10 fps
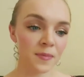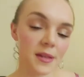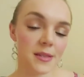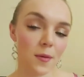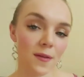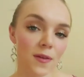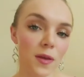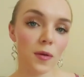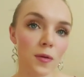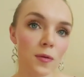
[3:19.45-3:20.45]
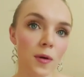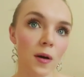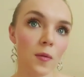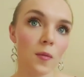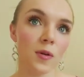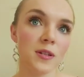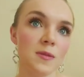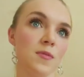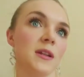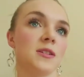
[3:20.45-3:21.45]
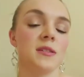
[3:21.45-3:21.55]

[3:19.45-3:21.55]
So if you want to bring 2